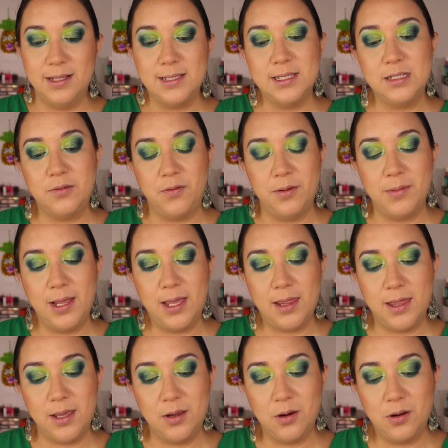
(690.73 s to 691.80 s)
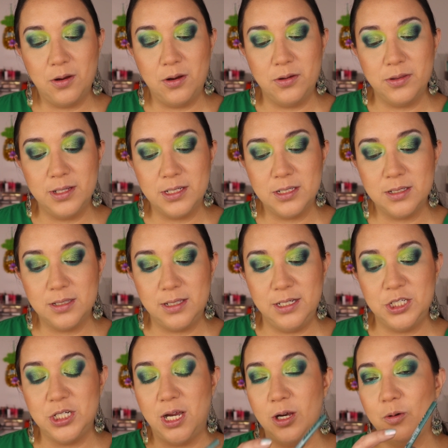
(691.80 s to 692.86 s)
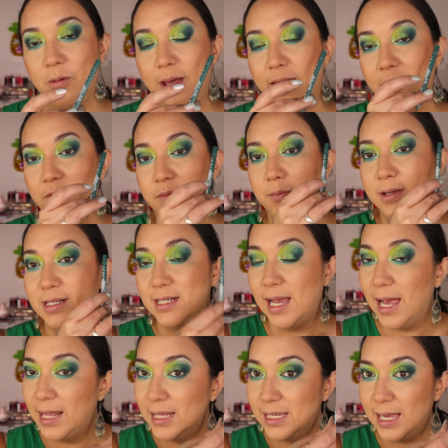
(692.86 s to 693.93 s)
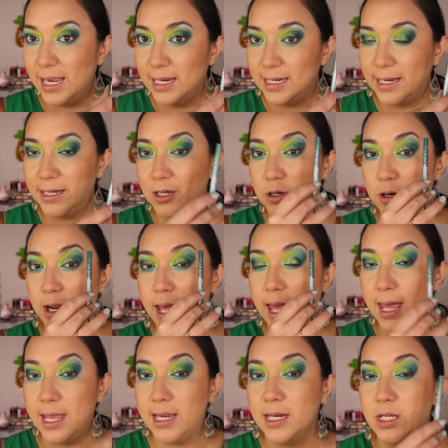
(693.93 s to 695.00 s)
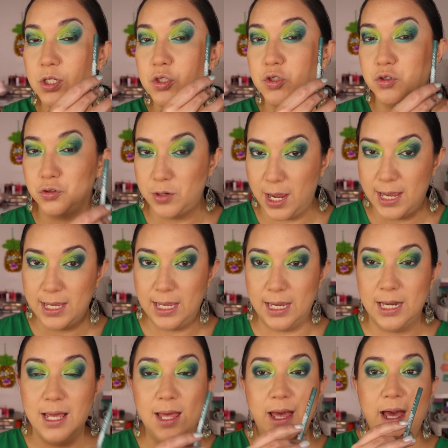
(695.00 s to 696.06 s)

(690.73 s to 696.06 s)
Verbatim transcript: This is from LA Girl. This is the Shockwave Metallic Eyeliner in Dragon.